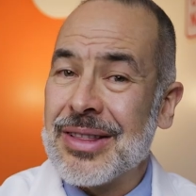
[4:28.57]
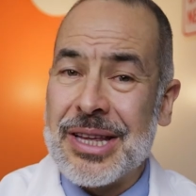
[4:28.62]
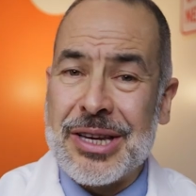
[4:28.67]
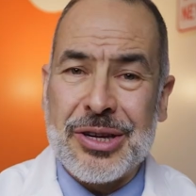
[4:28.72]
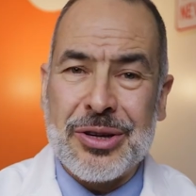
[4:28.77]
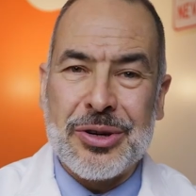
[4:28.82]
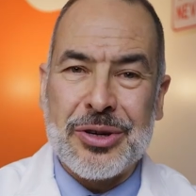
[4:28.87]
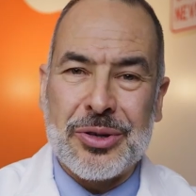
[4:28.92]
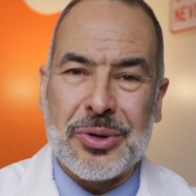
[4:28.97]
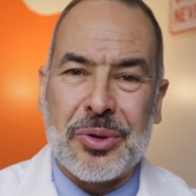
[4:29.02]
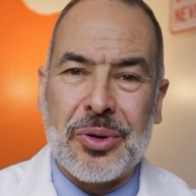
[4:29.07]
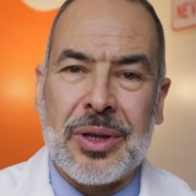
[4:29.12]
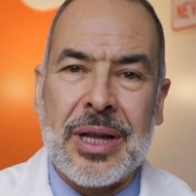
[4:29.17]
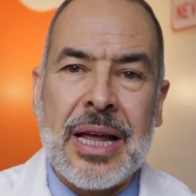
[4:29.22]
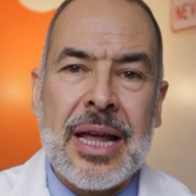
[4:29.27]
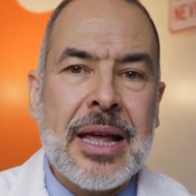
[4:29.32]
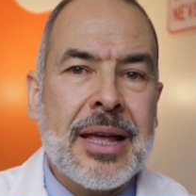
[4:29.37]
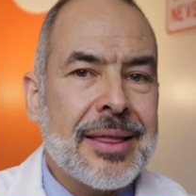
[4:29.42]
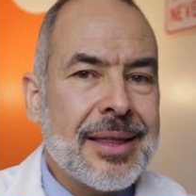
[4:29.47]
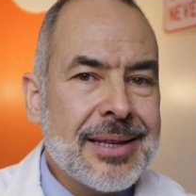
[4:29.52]
than usual.
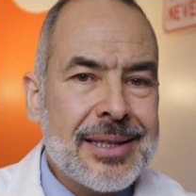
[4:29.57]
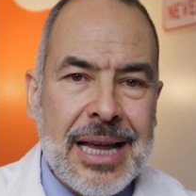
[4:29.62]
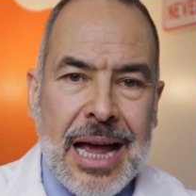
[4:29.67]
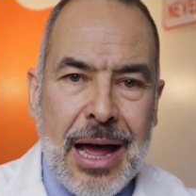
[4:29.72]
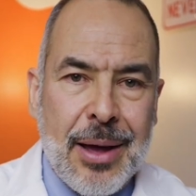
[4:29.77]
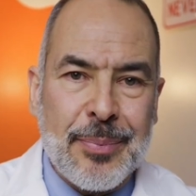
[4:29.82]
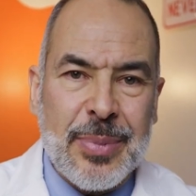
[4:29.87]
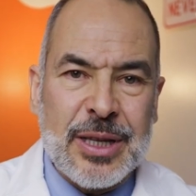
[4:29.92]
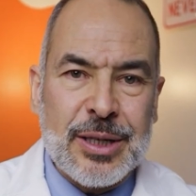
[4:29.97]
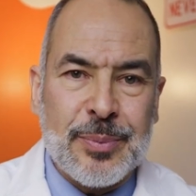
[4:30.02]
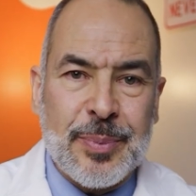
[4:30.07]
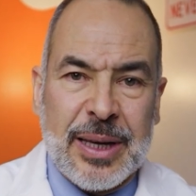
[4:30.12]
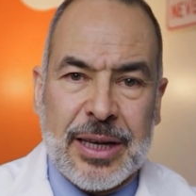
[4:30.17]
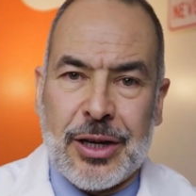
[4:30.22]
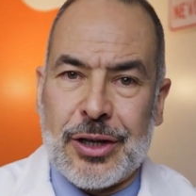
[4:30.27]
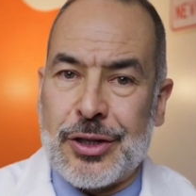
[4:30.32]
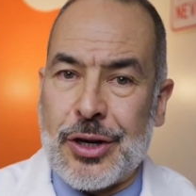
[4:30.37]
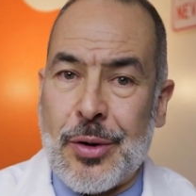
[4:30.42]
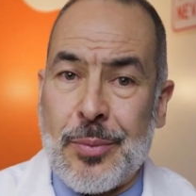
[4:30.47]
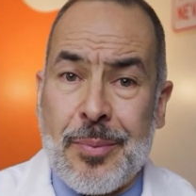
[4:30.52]
This happens
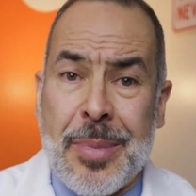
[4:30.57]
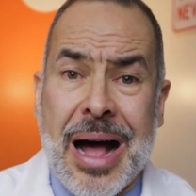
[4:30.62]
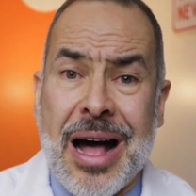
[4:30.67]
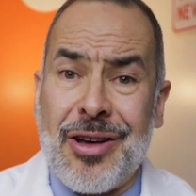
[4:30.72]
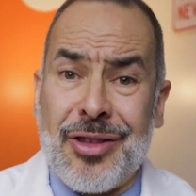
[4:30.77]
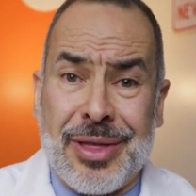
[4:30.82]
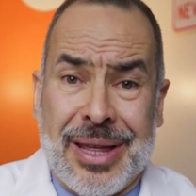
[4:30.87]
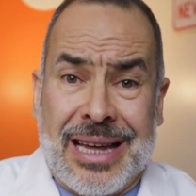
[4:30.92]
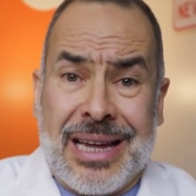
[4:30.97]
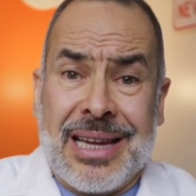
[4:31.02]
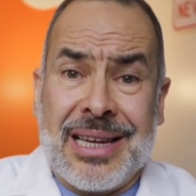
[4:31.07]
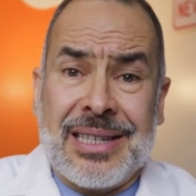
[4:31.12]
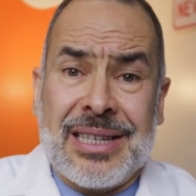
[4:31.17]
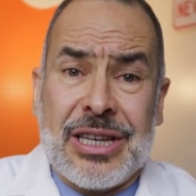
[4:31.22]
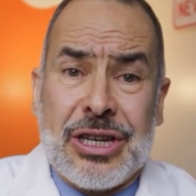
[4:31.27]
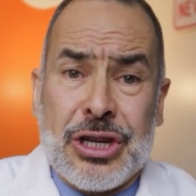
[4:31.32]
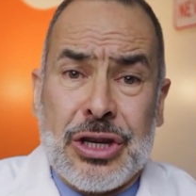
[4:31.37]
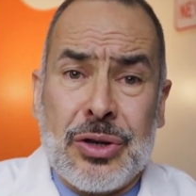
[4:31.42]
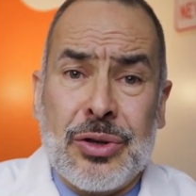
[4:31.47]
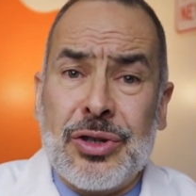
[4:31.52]
because your mouth
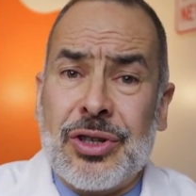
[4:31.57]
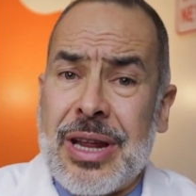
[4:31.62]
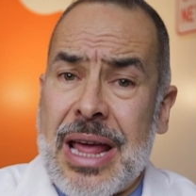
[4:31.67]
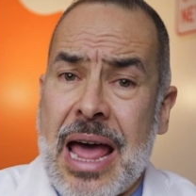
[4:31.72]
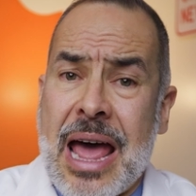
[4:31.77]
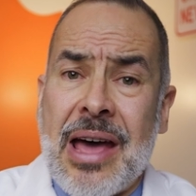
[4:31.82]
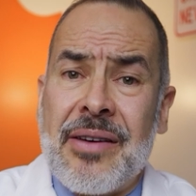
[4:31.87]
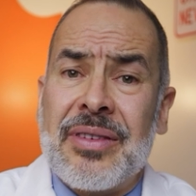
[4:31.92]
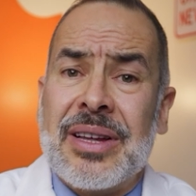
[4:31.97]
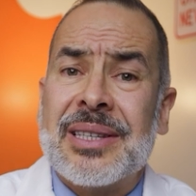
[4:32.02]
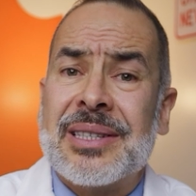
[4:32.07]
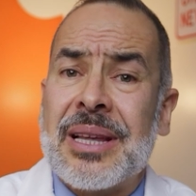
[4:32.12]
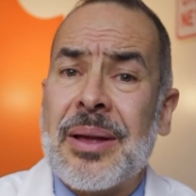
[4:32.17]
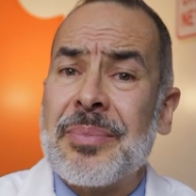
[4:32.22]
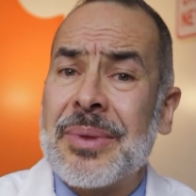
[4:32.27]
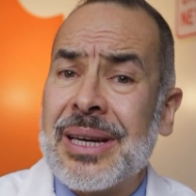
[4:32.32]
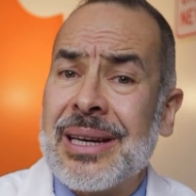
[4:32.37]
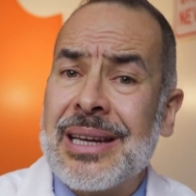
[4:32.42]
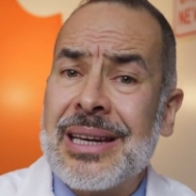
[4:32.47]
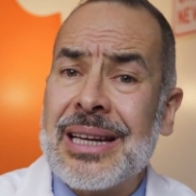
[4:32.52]
isn't used to having
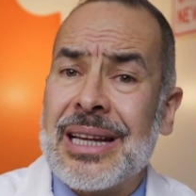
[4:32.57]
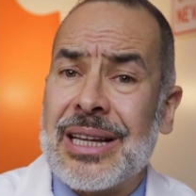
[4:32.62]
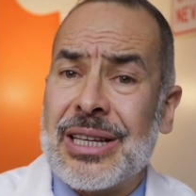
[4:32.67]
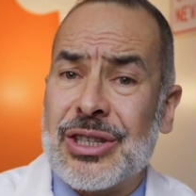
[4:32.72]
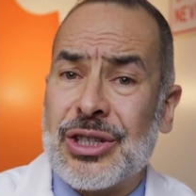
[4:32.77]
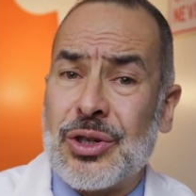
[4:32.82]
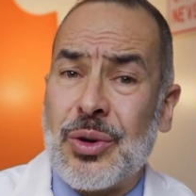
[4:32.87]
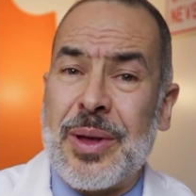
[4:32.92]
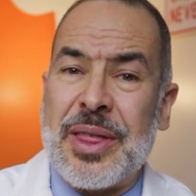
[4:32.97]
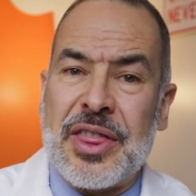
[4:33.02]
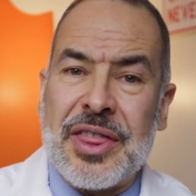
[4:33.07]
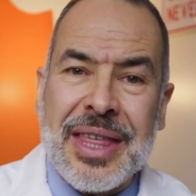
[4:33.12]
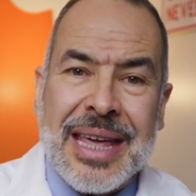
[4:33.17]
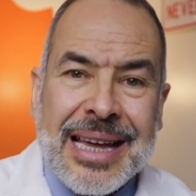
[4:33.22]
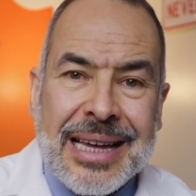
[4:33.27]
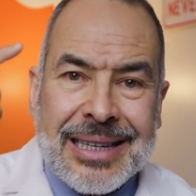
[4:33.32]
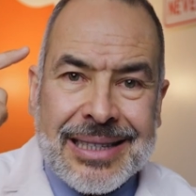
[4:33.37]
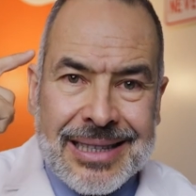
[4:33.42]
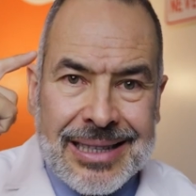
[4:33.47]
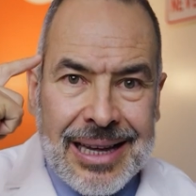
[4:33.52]
something in it, so it
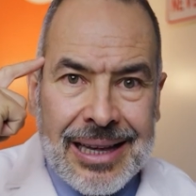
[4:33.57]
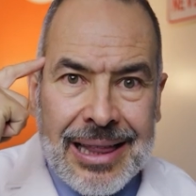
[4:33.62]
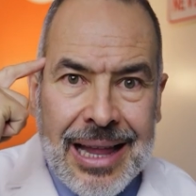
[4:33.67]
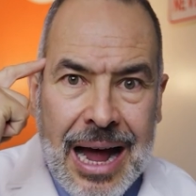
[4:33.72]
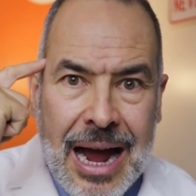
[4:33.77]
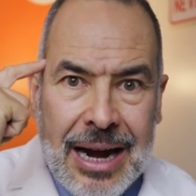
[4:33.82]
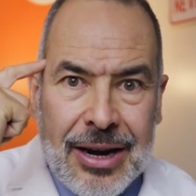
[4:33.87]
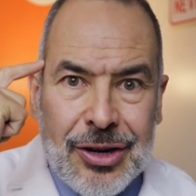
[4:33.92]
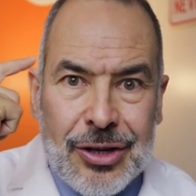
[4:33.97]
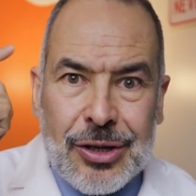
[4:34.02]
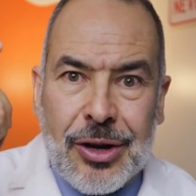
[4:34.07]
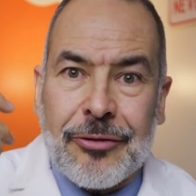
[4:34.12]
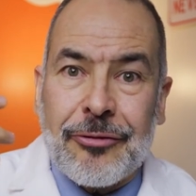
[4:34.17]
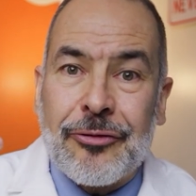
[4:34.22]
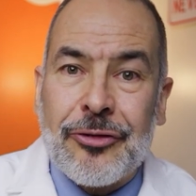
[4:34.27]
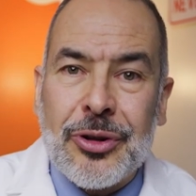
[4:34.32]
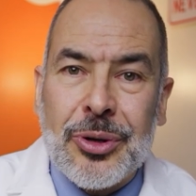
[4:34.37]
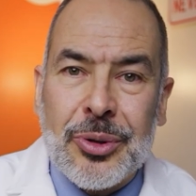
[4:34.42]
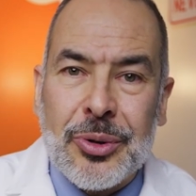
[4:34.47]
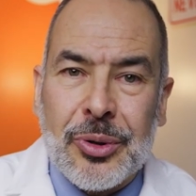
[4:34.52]
thinks the aligners are
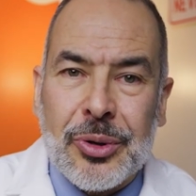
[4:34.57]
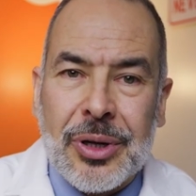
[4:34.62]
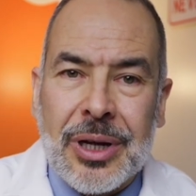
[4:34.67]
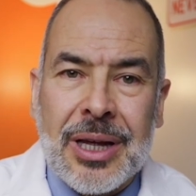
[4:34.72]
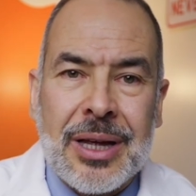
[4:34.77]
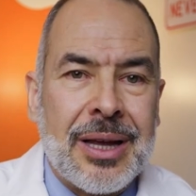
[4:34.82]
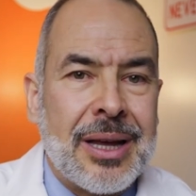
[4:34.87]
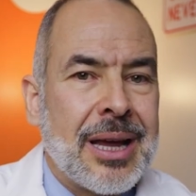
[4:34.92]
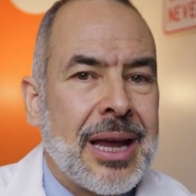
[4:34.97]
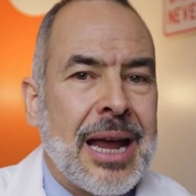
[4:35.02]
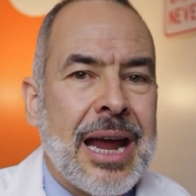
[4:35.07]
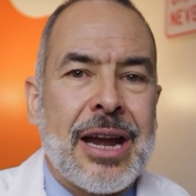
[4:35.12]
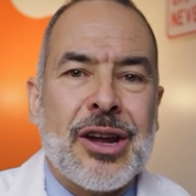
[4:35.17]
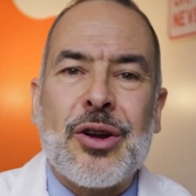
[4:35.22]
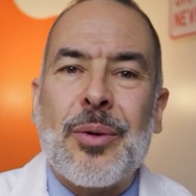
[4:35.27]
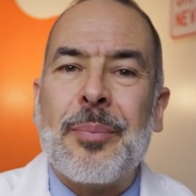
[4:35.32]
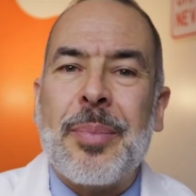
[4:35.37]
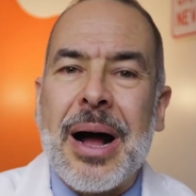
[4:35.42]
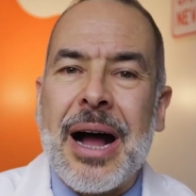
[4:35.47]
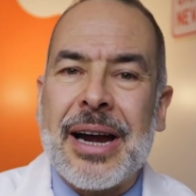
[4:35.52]
food, and
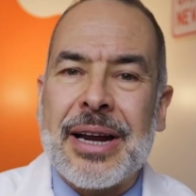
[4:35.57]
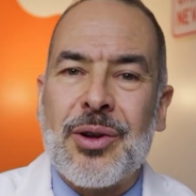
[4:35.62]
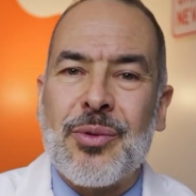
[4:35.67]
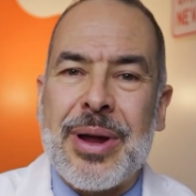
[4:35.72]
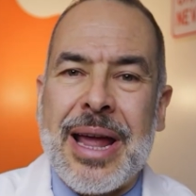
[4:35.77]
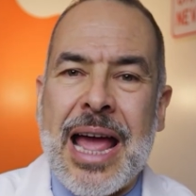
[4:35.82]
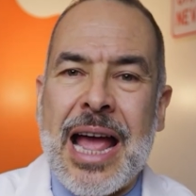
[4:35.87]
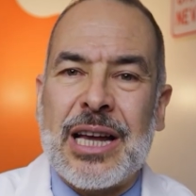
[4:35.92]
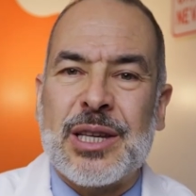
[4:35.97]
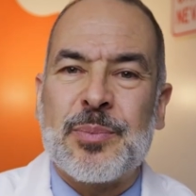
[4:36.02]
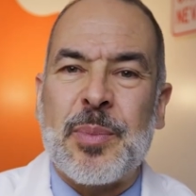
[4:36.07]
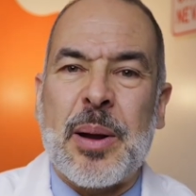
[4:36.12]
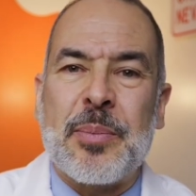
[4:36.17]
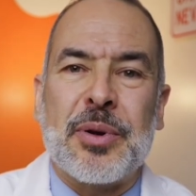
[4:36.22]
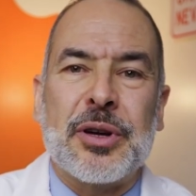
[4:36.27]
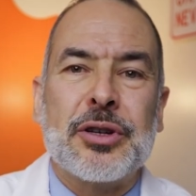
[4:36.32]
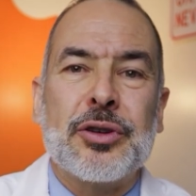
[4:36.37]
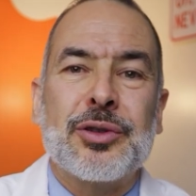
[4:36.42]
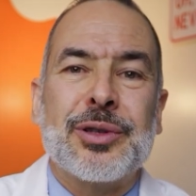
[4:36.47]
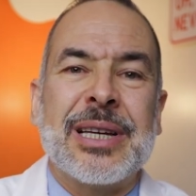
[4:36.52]
your body reacts by
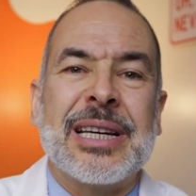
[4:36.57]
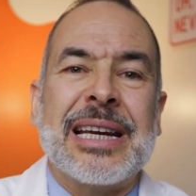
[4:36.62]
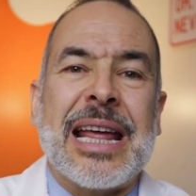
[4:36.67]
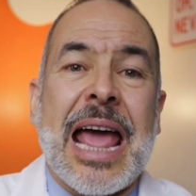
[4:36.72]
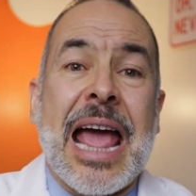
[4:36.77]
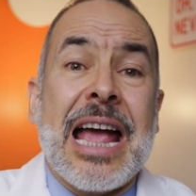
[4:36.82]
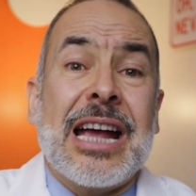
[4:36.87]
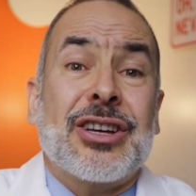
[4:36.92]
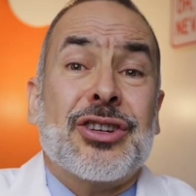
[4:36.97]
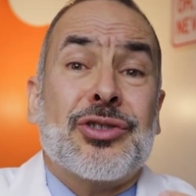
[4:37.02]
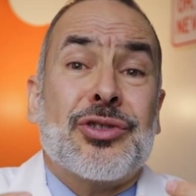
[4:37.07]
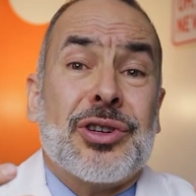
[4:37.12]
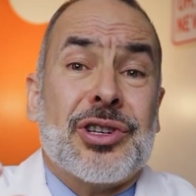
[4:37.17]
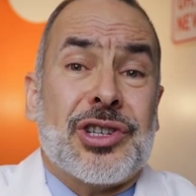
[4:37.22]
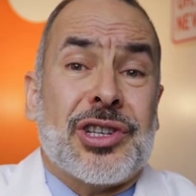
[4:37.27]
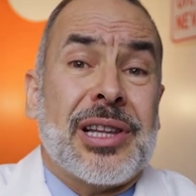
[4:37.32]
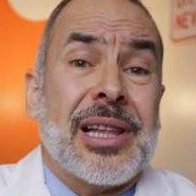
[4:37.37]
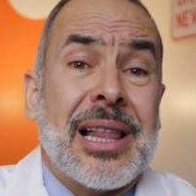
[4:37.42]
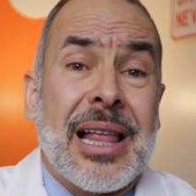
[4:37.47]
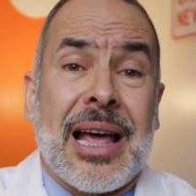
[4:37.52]
producing extra
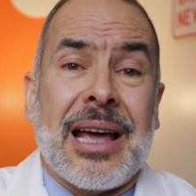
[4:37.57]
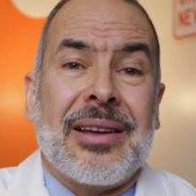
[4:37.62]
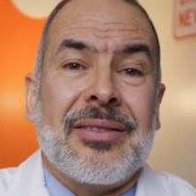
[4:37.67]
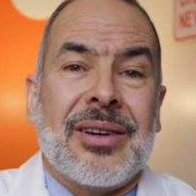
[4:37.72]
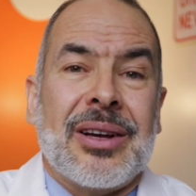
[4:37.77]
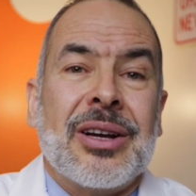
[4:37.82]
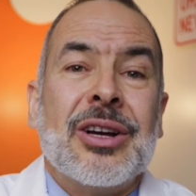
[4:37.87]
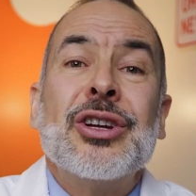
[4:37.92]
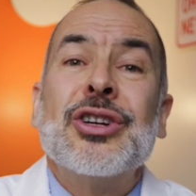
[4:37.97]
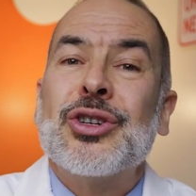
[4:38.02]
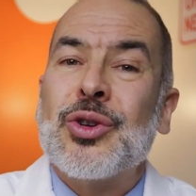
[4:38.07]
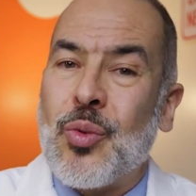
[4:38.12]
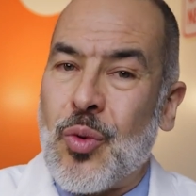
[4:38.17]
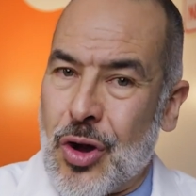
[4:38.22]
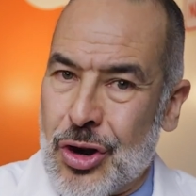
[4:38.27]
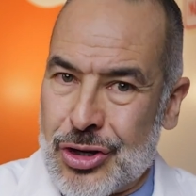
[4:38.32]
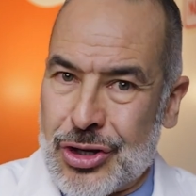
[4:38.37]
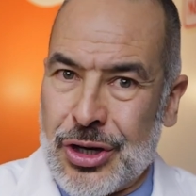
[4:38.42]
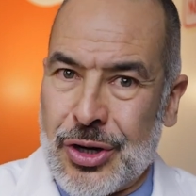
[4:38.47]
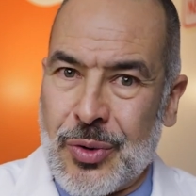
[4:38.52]
saliva to
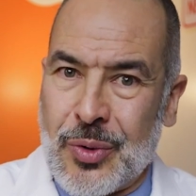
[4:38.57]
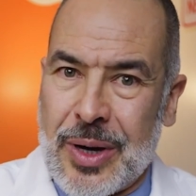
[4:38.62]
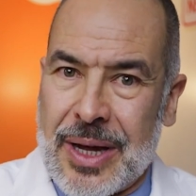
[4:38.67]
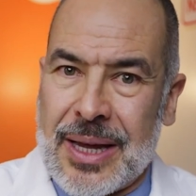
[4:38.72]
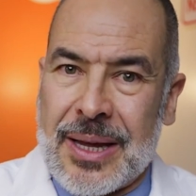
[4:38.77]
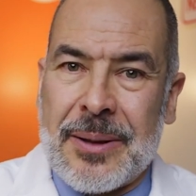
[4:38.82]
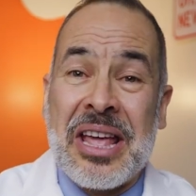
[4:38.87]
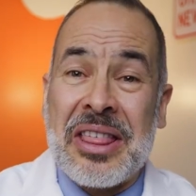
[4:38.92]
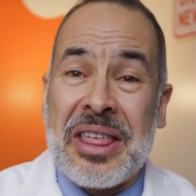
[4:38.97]
wash it away.